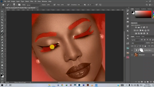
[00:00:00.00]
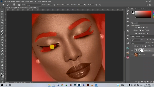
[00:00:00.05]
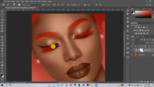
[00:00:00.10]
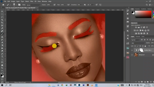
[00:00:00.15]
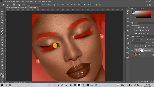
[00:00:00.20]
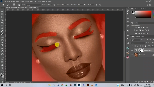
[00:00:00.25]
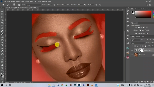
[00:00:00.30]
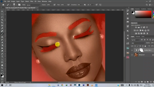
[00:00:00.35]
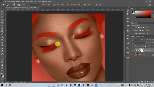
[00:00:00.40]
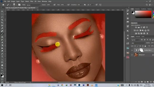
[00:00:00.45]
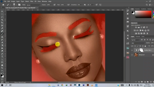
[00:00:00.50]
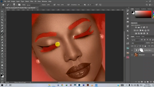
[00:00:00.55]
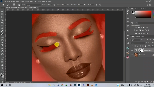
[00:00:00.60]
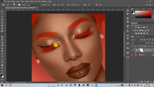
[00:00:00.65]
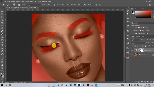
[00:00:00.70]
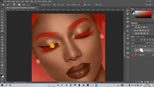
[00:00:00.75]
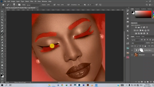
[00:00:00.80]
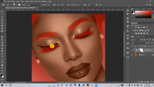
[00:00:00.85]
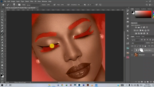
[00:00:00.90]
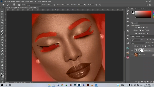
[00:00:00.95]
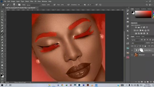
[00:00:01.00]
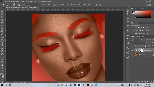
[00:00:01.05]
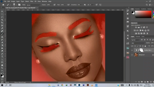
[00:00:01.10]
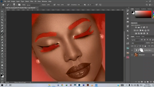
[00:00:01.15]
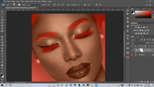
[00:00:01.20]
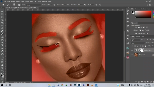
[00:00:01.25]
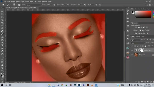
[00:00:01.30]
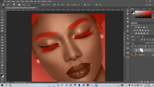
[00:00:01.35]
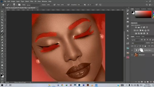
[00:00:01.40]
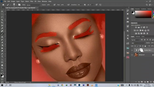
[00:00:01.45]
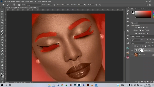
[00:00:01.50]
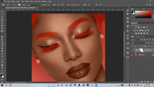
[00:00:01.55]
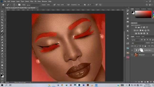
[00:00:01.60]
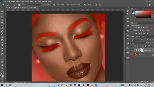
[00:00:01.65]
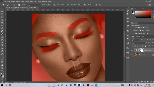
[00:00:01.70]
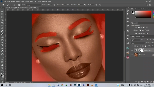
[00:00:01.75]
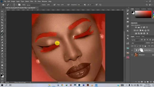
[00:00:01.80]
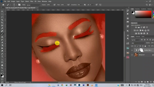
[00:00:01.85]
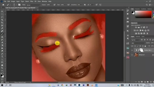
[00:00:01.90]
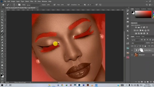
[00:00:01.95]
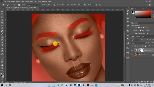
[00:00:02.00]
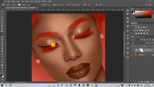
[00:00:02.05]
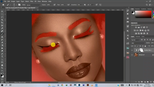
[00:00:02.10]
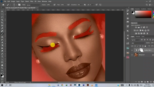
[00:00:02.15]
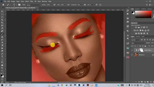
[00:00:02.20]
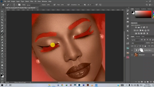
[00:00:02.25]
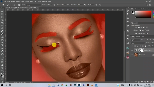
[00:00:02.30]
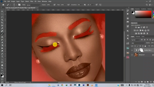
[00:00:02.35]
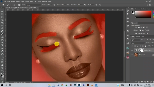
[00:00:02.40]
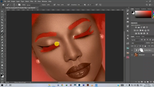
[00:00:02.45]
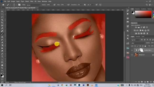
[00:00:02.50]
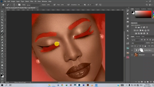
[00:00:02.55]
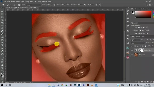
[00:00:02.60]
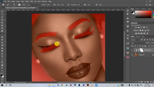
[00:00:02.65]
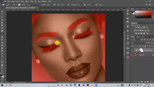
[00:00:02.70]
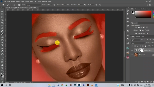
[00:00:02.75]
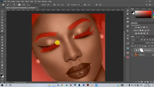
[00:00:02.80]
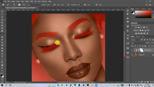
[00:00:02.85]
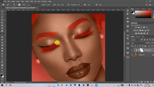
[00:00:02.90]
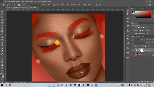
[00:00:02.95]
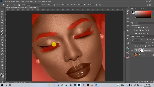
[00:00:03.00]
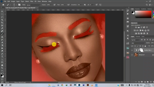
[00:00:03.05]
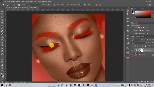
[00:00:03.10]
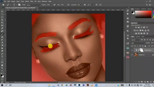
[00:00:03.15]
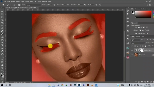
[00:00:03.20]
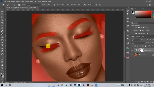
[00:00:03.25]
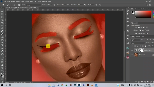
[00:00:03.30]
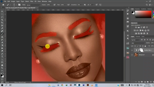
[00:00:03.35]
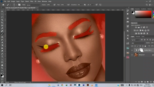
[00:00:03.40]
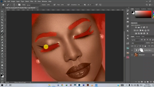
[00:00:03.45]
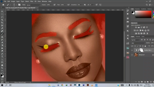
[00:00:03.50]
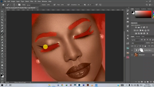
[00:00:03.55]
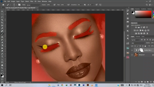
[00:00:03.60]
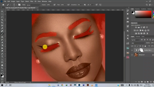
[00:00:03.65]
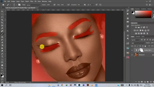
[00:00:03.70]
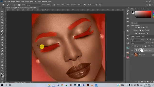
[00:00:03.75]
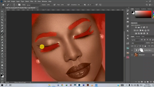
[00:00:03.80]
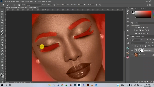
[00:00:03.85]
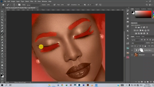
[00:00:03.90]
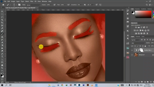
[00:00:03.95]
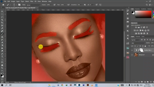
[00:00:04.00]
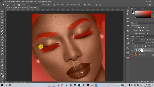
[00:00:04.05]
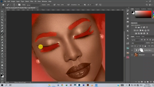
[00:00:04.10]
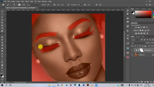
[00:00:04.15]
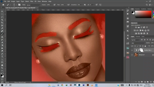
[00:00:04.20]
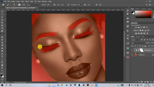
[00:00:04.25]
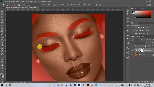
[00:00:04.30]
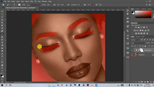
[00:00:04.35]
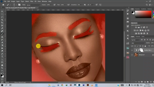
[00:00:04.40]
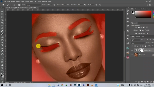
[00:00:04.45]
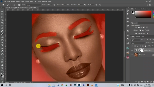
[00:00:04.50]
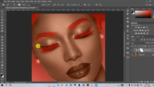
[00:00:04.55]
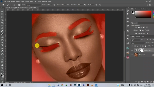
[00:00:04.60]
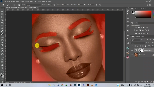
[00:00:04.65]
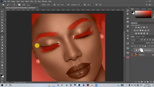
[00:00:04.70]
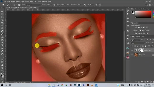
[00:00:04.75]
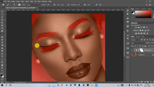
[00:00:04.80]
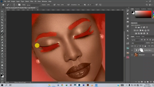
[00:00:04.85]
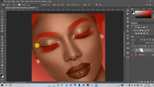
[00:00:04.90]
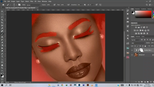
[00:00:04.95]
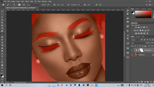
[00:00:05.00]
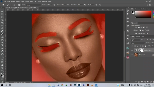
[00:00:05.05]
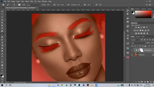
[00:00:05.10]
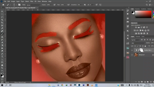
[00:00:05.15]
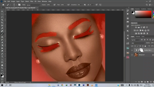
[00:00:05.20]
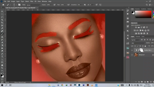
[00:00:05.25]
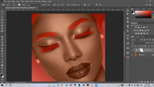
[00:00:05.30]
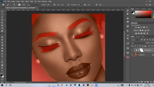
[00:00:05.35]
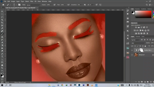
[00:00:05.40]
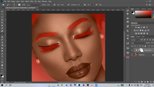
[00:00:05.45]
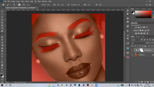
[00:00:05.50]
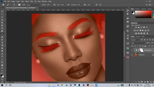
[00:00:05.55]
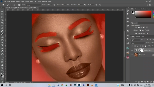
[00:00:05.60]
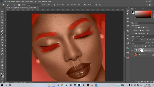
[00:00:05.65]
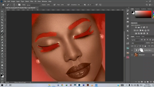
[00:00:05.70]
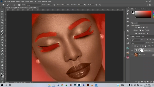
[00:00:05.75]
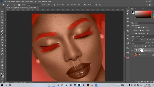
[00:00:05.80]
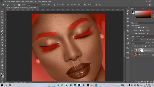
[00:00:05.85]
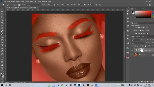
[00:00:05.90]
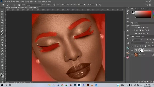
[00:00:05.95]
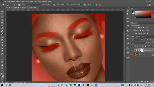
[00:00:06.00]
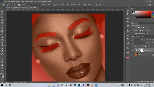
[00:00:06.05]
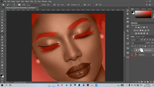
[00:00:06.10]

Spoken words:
(no one is talking)